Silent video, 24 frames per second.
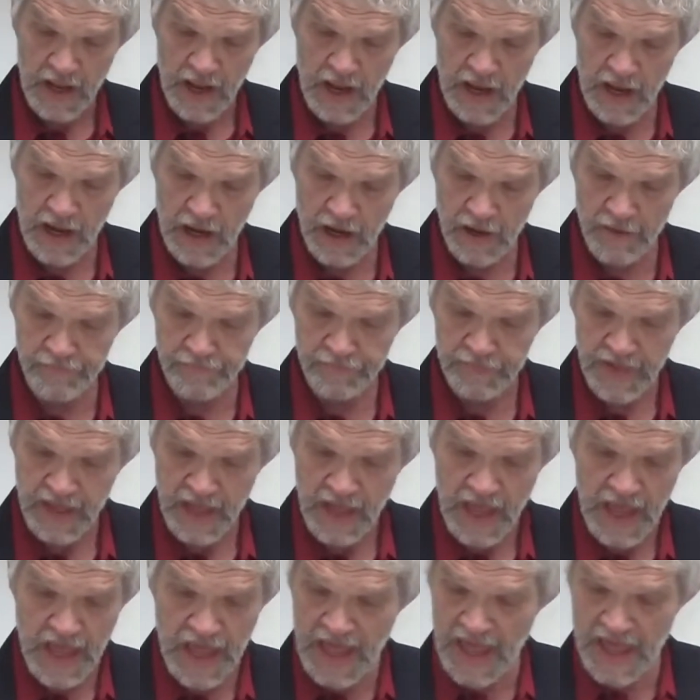
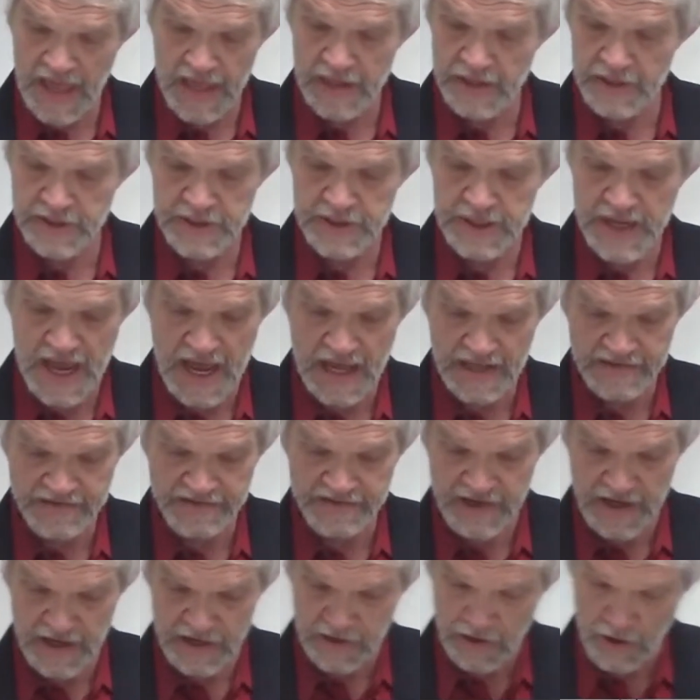A is not
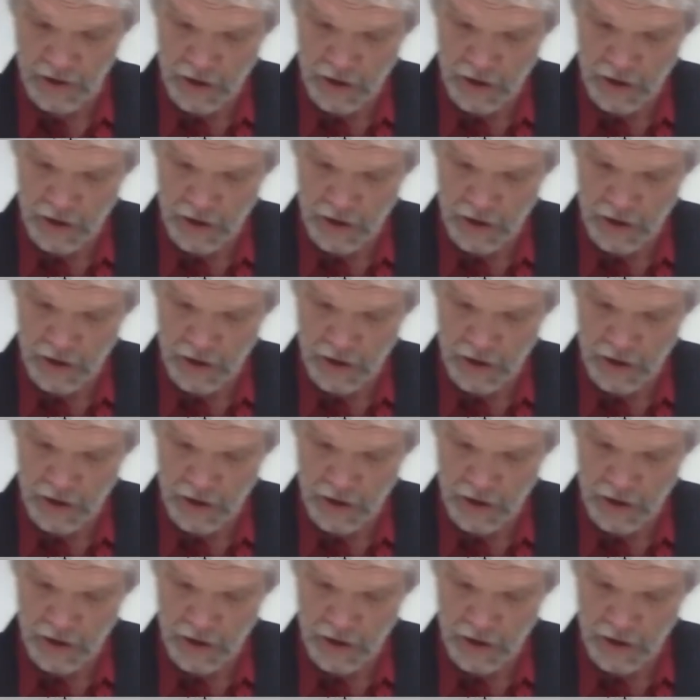said at